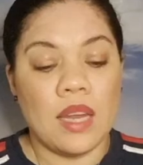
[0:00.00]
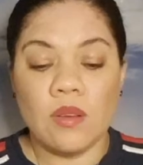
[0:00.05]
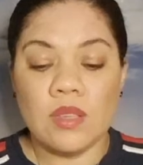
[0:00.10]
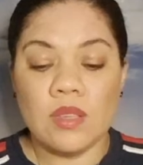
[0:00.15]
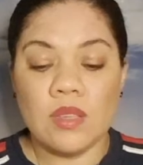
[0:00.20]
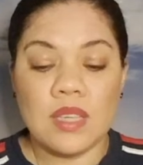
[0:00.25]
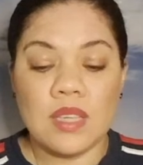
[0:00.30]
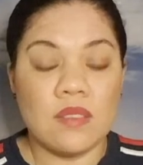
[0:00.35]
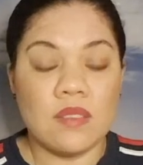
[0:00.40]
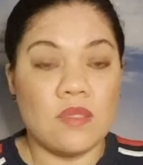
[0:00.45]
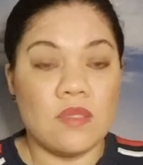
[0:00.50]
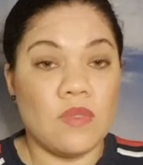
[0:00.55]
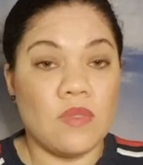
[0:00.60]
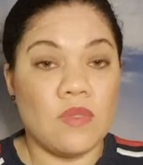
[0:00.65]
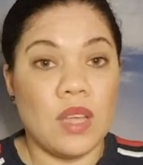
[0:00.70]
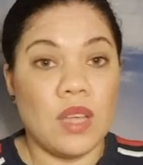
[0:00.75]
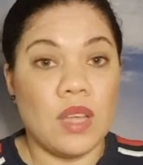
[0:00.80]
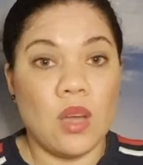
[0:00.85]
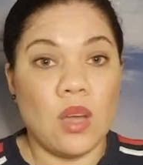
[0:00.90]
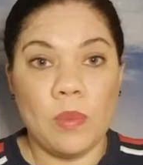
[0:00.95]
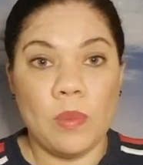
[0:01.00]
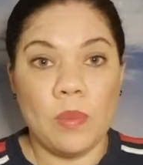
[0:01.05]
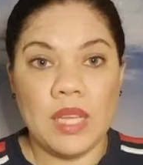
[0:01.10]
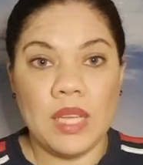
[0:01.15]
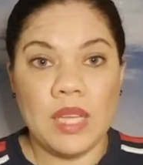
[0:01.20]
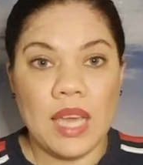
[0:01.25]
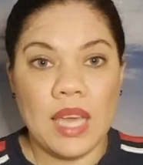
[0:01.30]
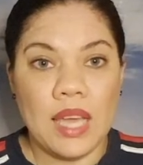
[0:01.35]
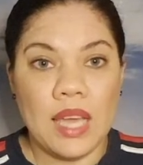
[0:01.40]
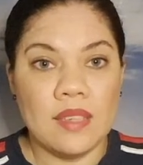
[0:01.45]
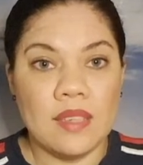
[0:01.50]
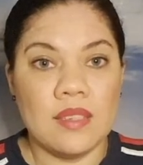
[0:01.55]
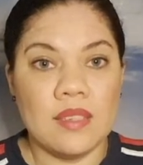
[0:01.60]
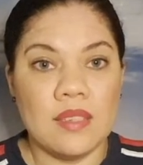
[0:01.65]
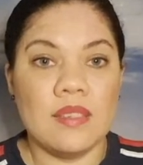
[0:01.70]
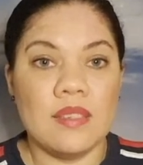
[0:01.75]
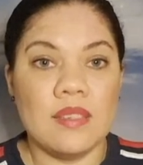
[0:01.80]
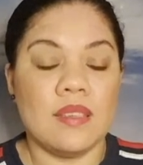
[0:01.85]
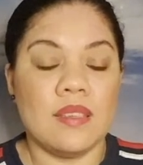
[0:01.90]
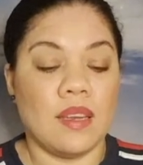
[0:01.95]
it sounds very
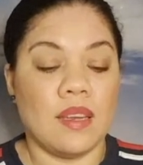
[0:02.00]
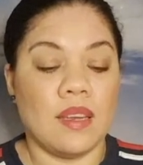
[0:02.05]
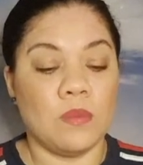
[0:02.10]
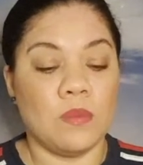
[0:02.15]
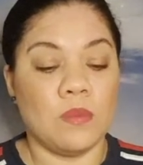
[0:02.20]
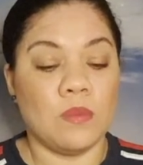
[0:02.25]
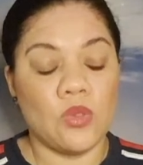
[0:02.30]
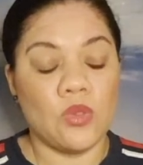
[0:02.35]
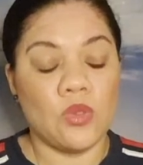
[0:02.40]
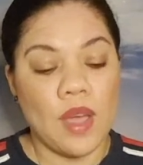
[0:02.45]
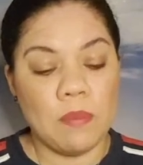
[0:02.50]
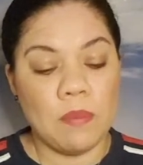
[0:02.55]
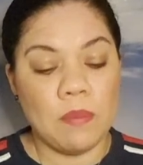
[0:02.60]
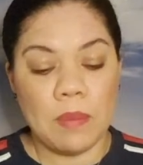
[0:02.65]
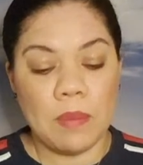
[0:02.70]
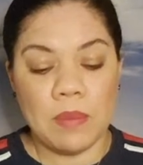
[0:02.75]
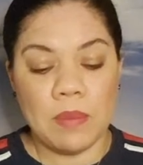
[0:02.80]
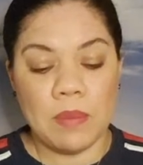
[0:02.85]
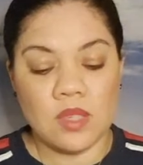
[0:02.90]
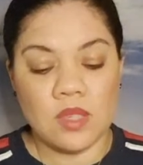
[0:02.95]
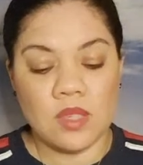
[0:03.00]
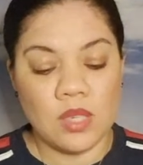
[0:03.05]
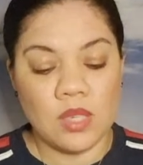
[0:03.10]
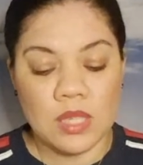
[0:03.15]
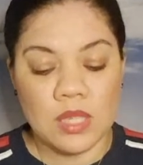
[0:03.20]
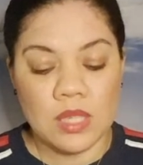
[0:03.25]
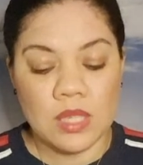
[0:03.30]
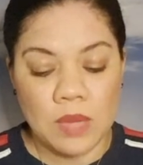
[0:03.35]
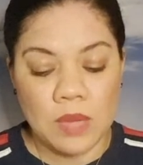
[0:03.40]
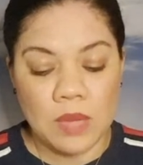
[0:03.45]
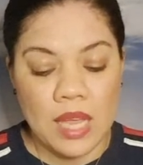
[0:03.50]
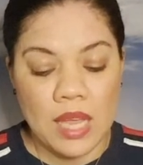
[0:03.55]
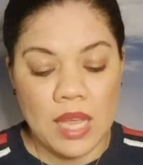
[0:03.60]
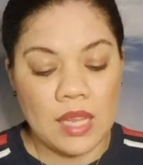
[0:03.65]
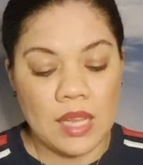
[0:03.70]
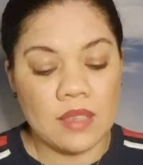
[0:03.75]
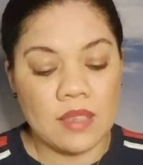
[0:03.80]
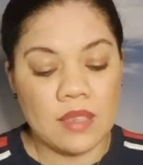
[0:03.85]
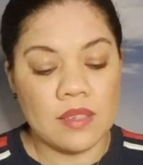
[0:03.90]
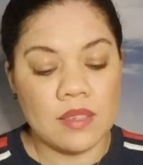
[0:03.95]
complicated, and I'm trying my best to explain
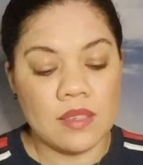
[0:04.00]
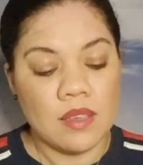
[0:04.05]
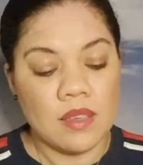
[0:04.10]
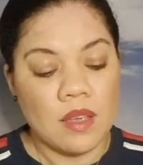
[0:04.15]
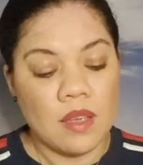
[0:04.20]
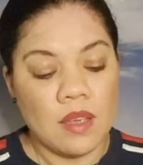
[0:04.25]
it,